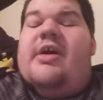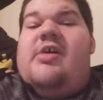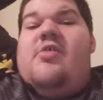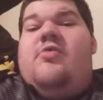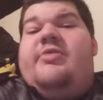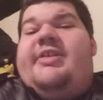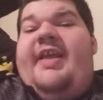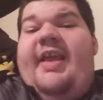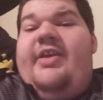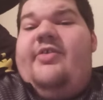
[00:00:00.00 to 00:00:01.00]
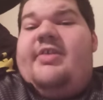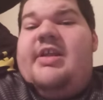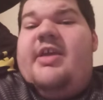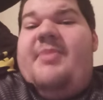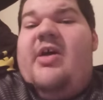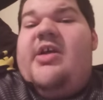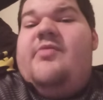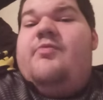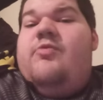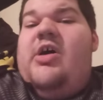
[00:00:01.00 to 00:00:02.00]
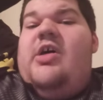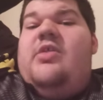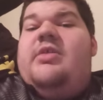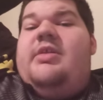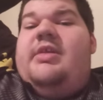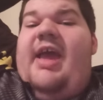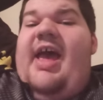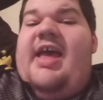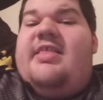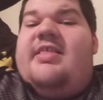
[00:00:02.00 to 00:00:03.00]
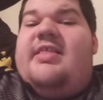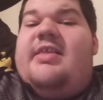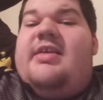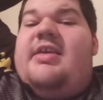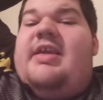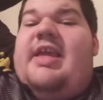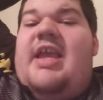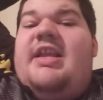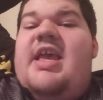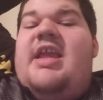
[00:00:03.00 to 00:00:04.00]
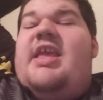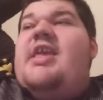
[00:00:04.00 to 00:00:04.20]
Oh, did he do something about it? Well, yes, he did.